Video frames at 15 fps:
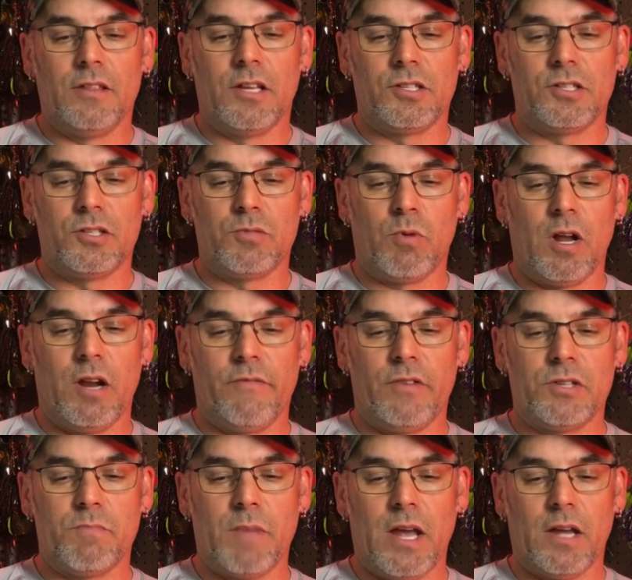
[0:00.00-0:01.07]
this is one of
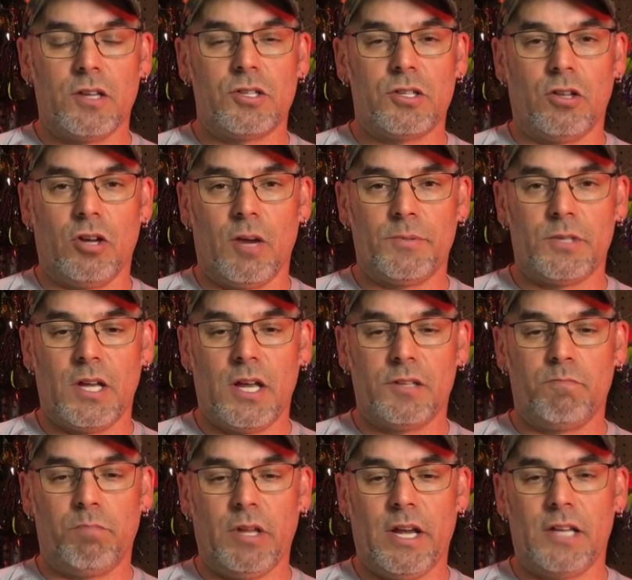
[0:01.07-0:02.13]
his mega slurps. It has
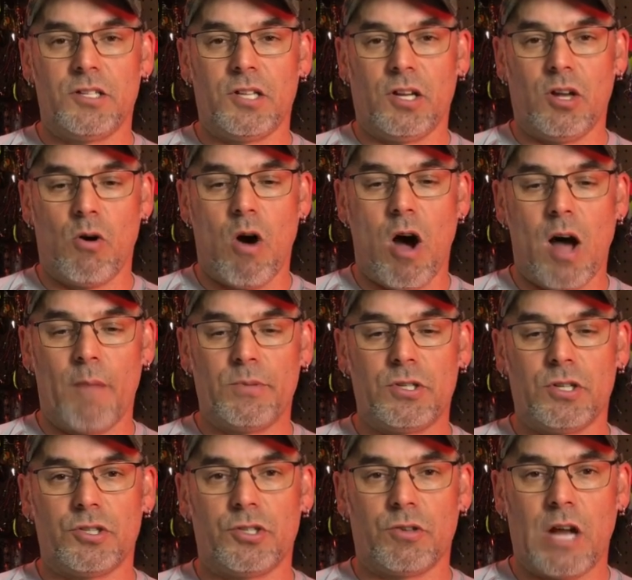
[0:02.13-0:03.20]
blades that go
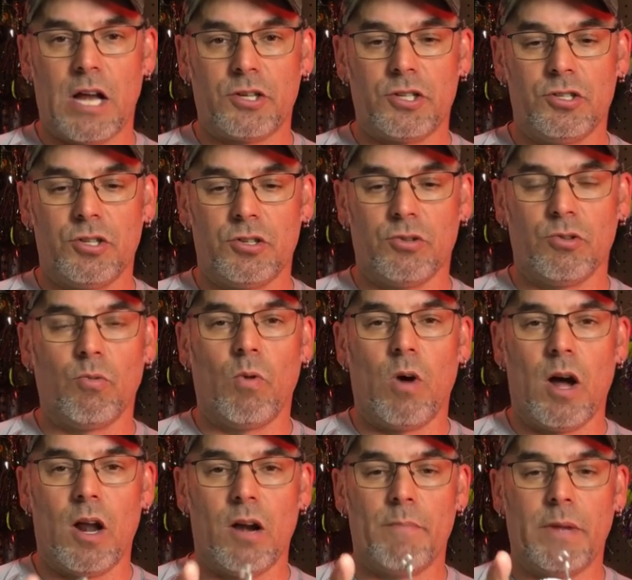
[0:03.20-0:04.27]
opposite directions through the
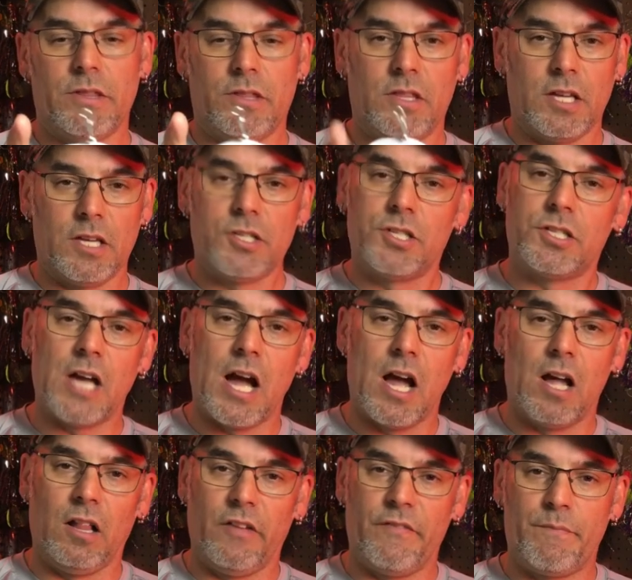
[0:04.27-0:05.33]
water. But this
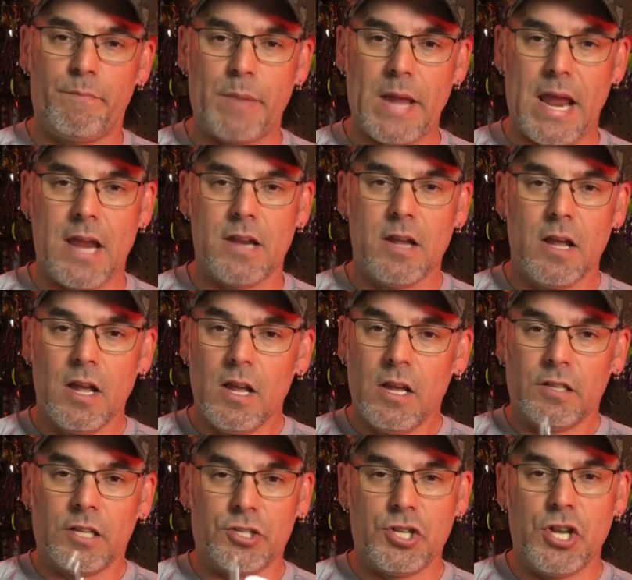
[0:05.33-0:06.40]
style of bait
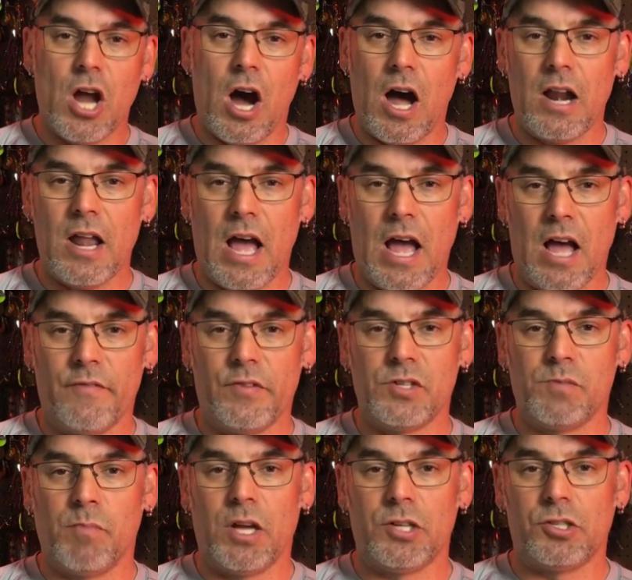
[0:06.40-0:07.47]
does not have as
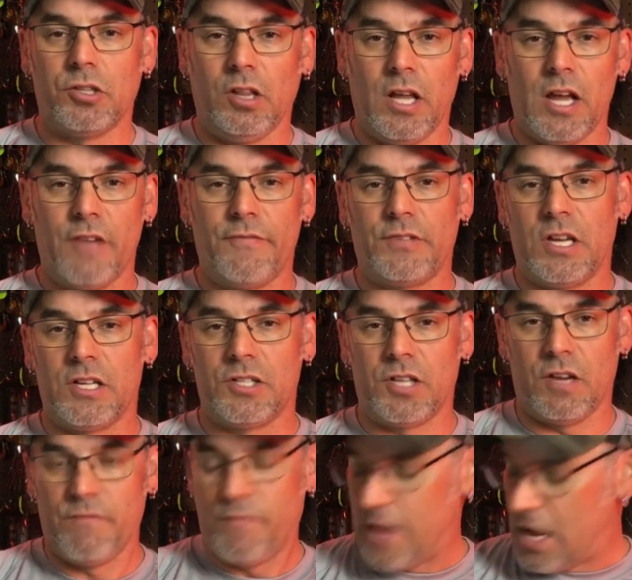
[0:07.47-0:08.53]
much lift as
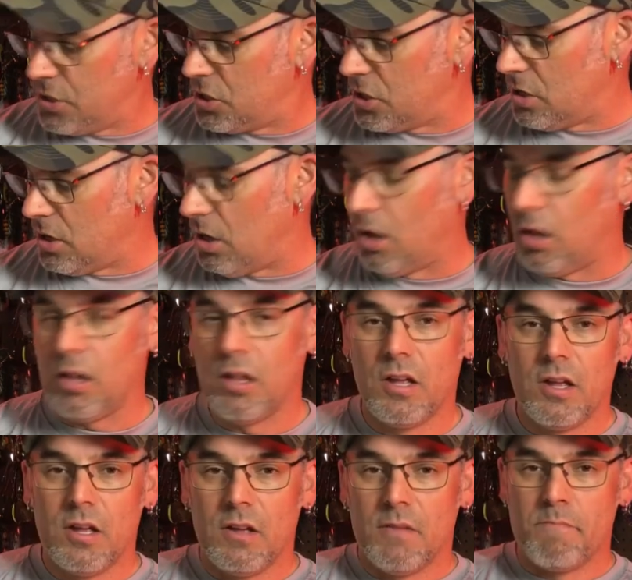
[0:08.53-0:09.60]
conventional
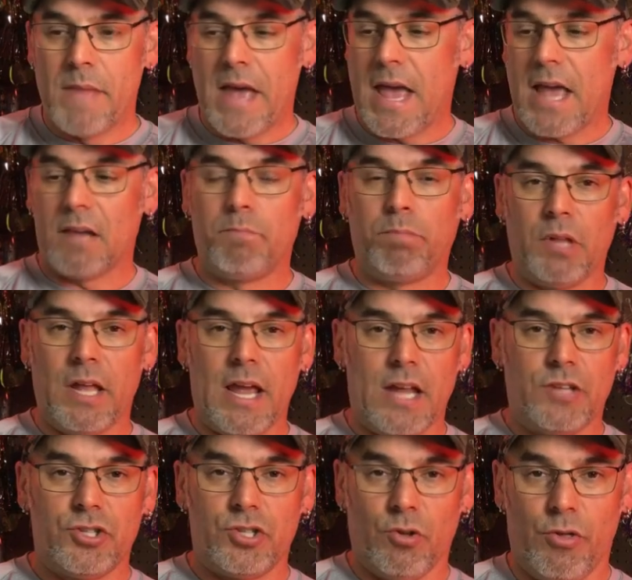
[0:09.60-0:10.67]
mag
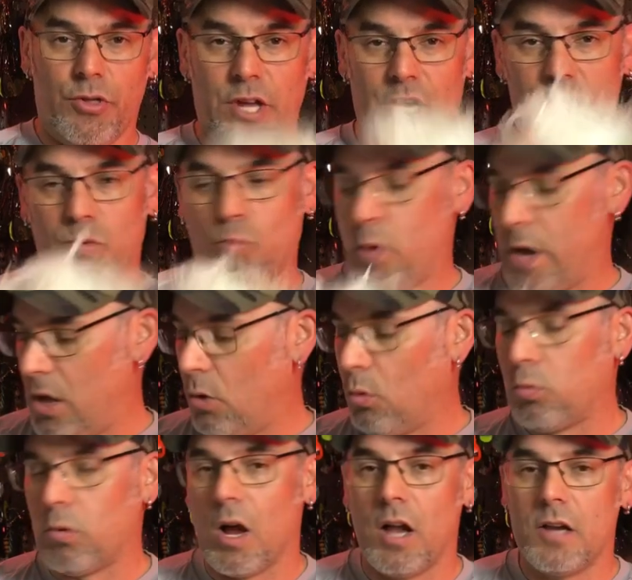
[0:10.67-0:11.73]
blades. So this will
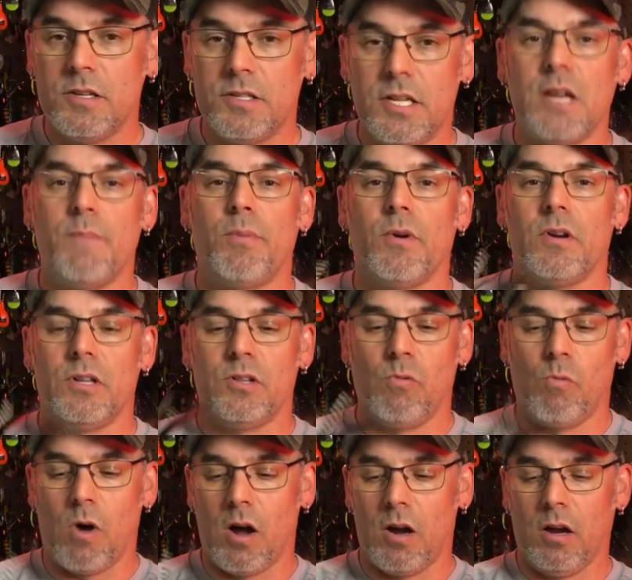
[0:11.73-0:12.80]
run deeper in the
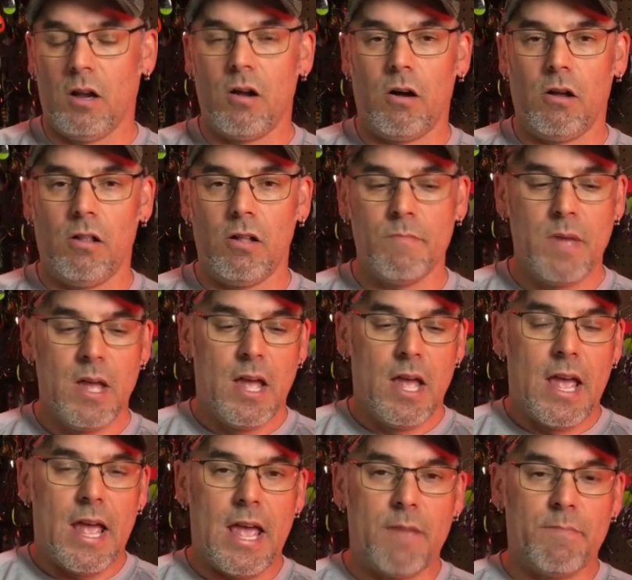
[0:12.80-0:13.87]
water column.
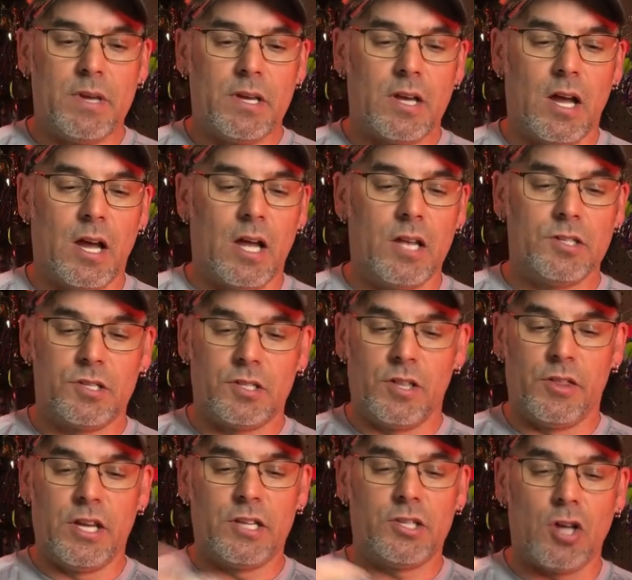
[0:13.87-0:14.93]
And because
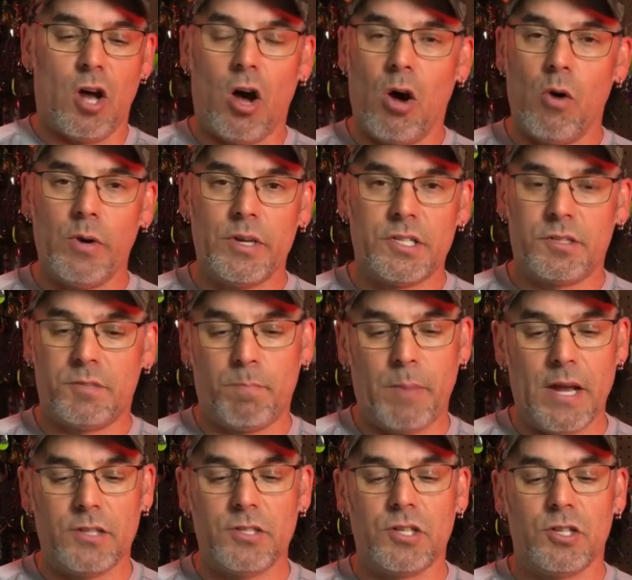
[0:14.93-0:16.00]
this always
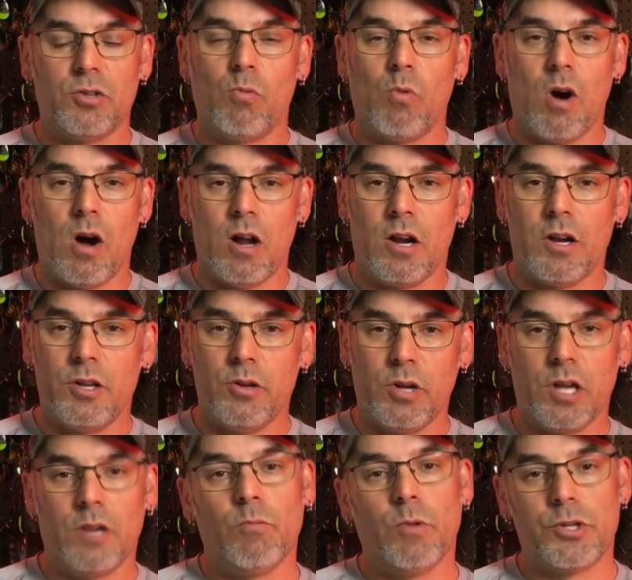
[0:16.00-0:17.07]
spins in the water, you
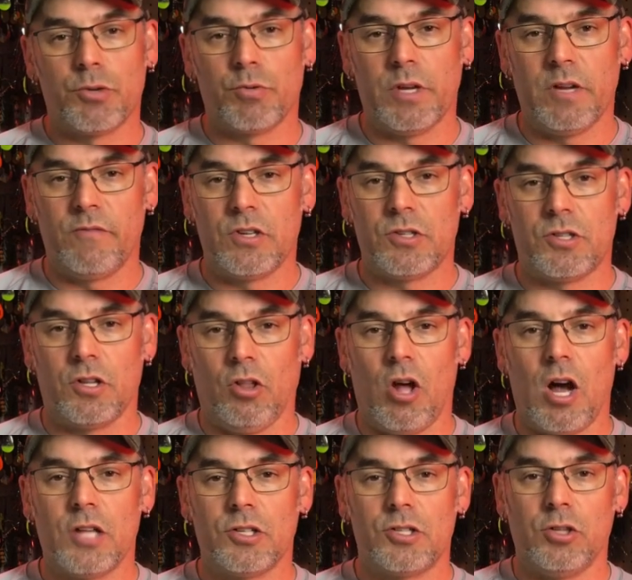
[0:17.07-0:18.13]
can retrieve this a
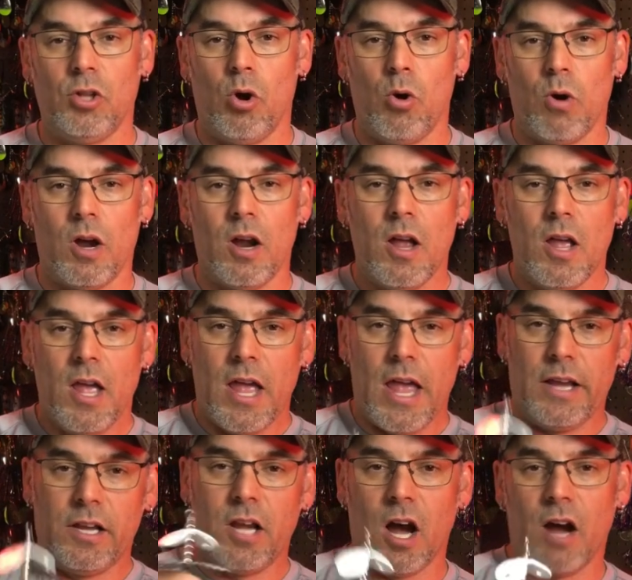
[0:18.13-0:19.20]
lot slower
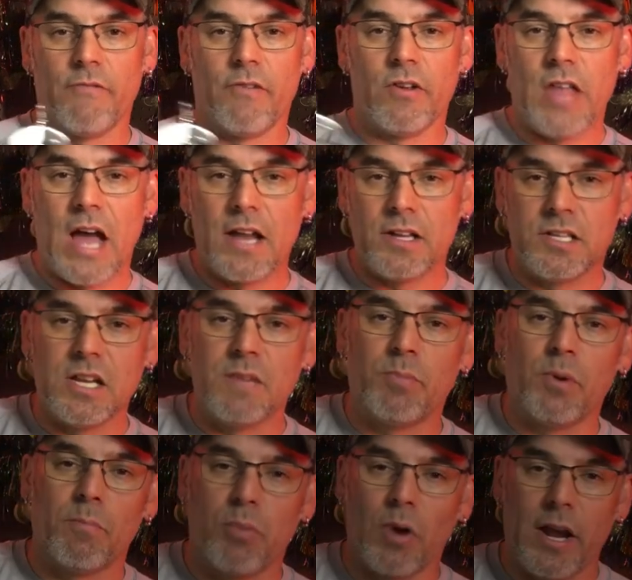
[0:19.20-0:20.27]
and cover that
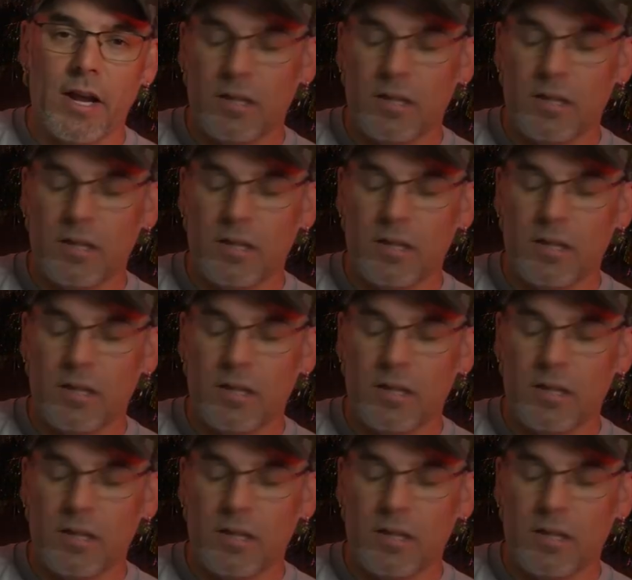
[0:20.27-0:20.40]
deeper break